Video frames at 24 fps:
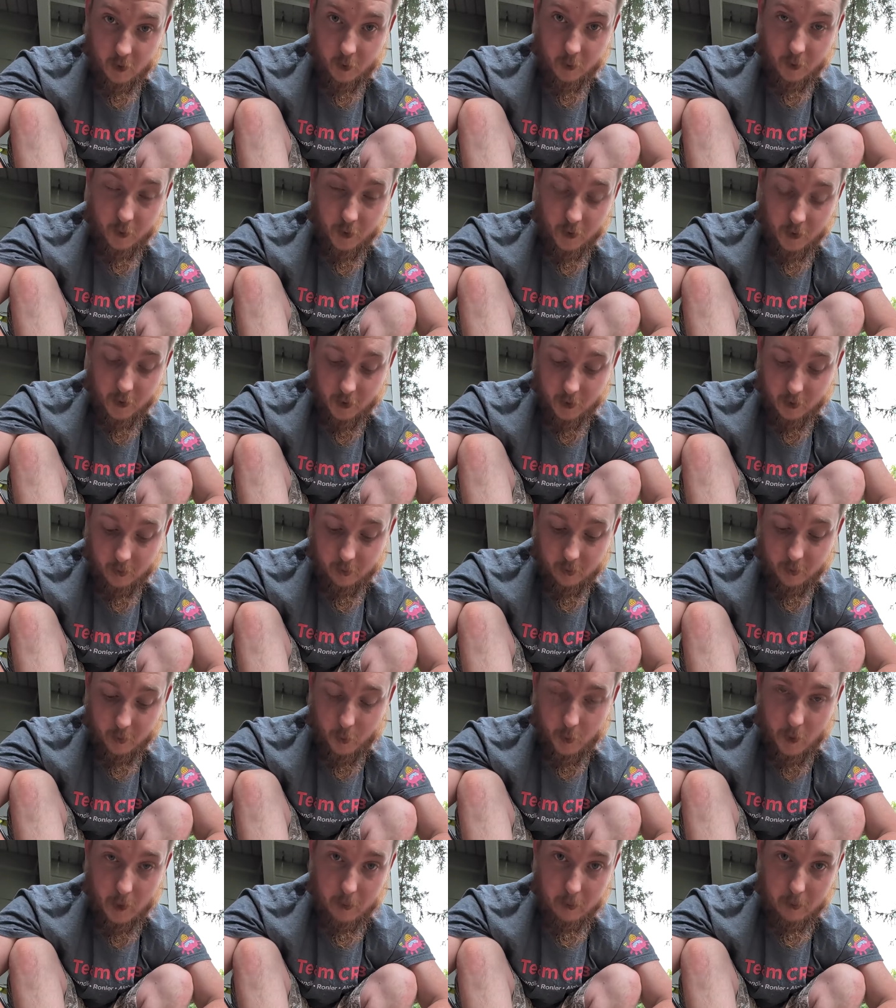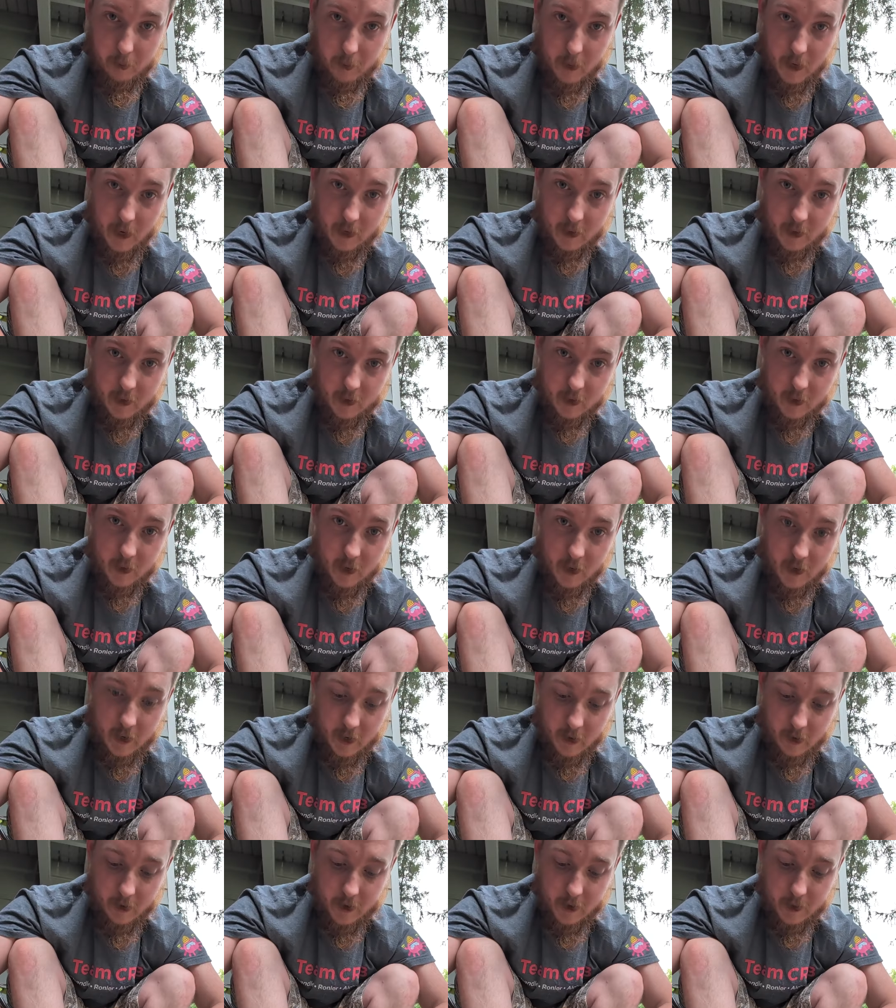over the grip, back of the
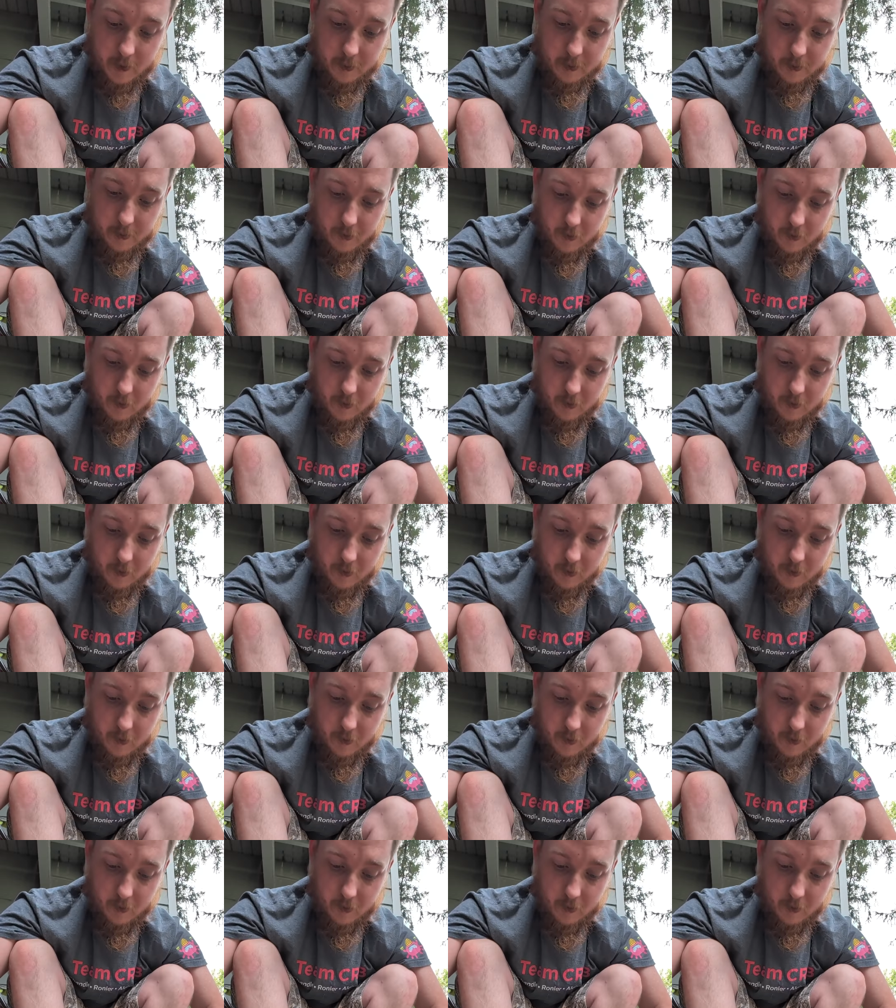slide area,